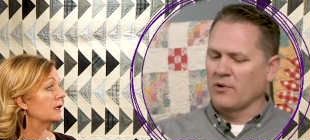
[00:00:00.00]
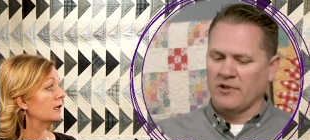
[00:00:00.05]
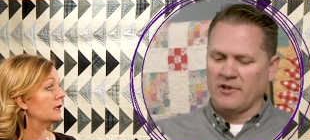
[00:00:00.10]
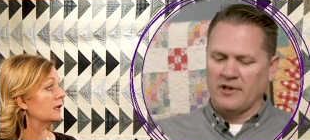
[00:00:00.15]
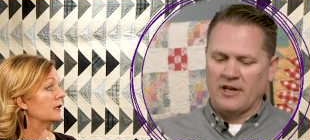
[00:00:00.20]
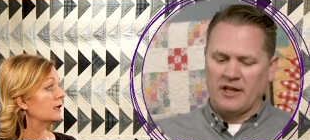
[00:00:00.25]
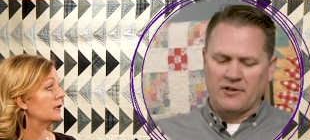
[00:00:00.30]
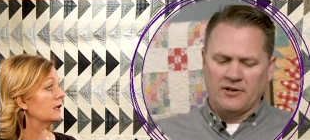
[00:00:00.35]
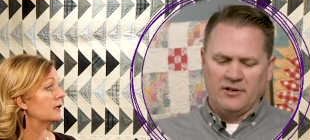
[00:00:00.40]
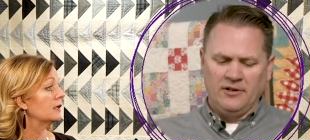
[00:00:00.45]
Speaker 1: more than
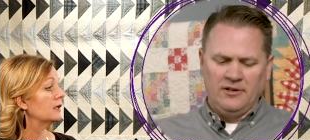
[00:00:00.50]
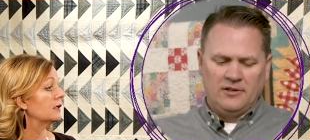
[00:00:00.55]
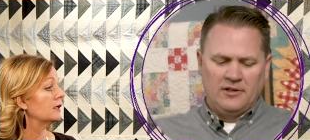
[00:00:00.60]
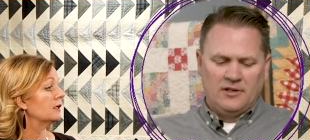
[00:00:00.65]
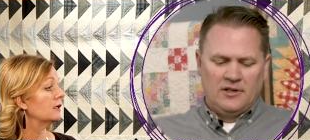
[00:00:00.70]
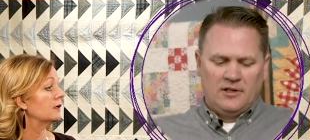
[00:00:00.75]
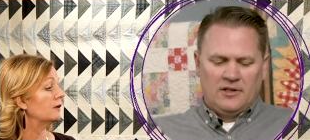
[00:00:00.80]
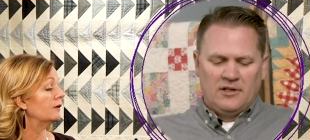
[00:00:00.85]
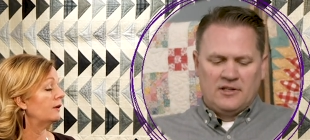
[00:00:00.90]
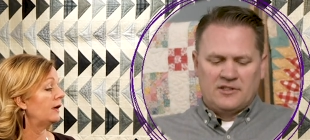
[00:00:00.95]
another.
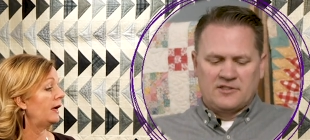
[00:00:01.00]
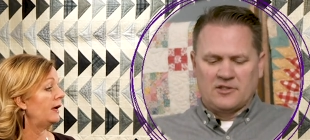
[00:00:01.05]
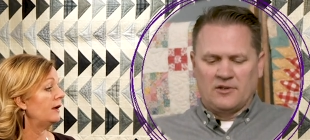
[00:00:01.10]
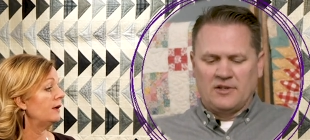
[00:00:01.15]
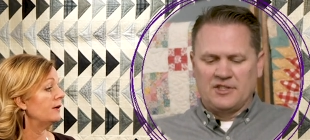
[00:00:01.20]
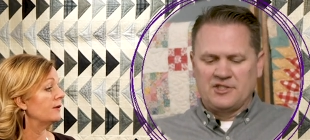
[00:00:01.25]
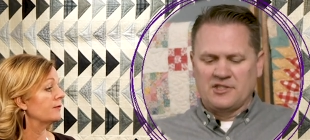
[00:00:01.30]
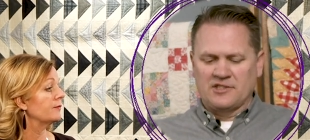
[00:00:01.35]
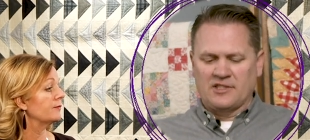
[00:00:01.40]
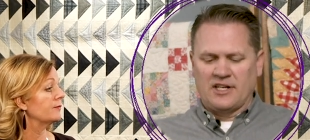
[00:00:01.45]
Okay. So
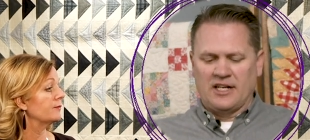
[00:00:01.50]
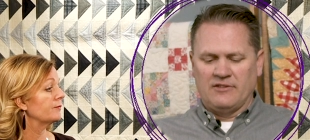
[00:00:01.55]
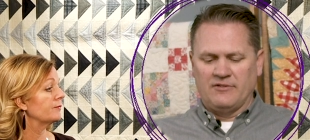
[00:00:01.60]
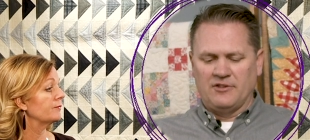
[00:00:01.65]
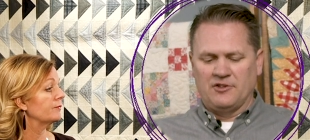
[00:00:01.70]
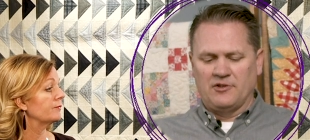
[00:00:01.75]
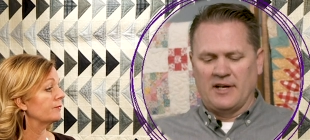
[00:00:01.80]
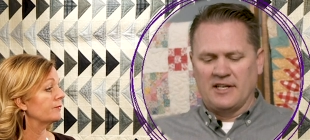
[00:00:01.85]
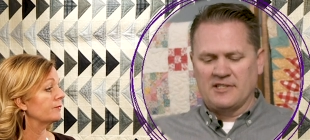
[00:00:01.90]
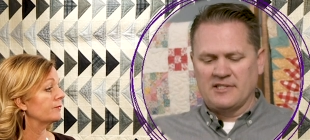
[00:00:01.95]
let's just kind of
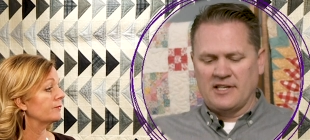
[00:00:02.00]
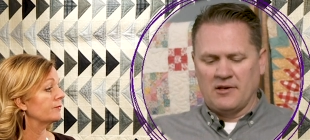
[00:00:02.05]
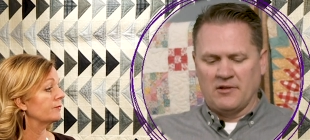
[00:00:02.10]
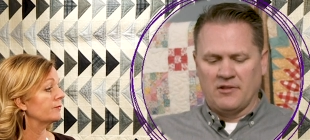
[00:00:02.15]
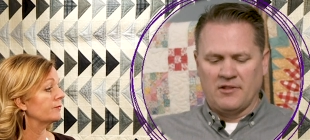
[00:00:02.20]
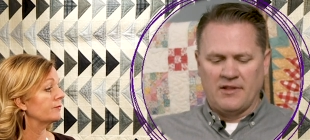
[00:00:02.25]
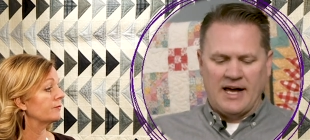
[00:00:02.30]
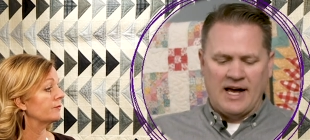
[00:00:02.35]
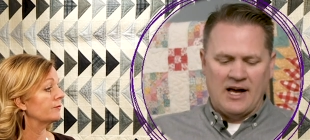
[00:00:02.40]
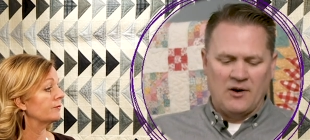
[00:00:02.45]
address
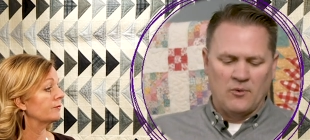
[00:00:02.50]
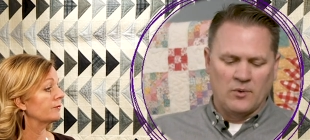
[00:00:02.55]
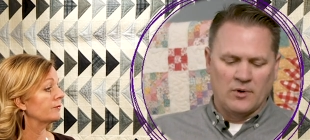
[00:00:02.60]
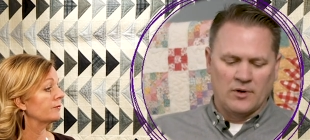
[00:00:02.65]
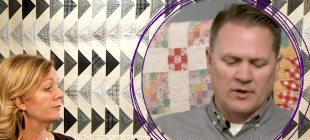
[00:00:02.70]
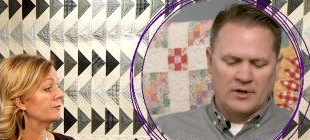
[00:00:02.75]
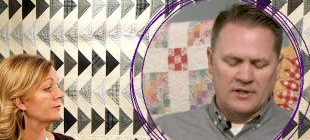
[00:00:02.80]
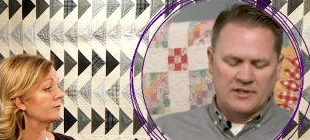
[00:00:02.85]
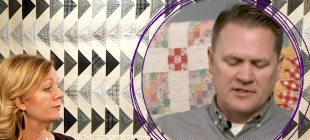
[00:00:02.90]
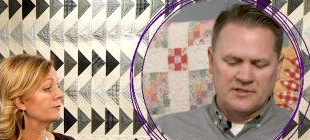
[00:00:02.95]
how that
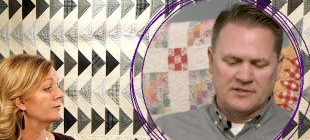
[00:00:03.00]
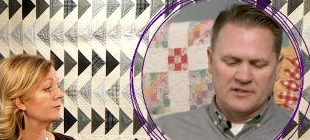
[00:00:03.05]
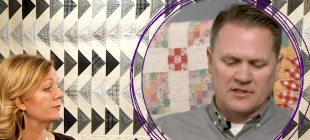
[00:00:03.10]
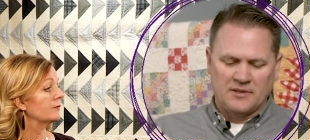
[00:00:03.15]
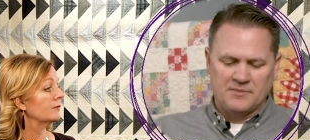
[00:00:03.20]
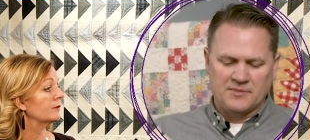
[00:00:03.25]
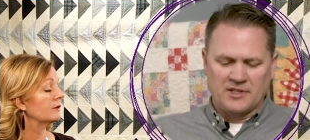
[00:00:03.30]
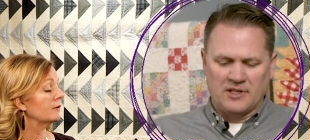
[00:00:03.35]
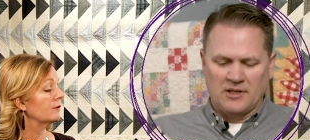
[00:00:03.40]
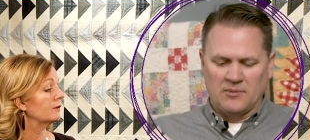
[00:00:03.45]
works.
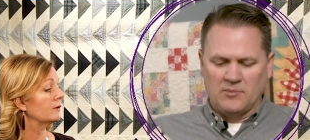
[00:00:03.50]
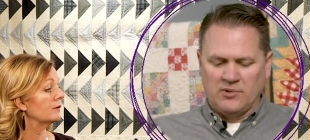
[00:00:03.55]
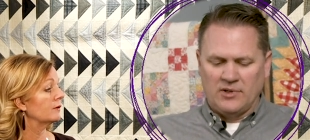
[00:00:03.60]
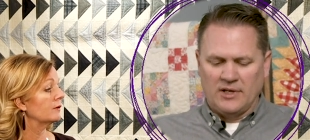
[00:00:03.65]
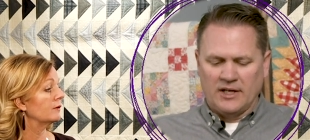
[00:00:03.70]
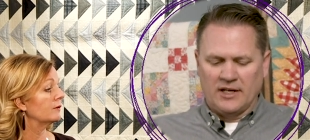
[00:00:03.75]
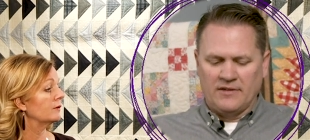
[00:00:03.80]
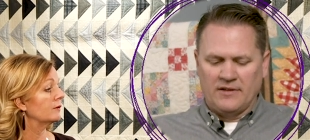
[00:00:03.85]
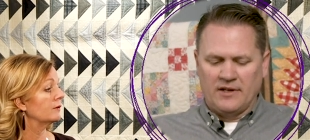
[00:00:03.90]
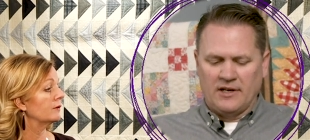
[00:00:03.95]
I'm just going to
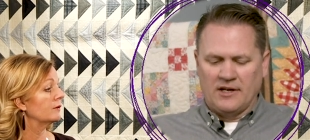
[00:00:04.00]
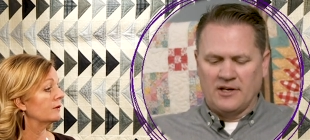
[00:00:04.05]
plug it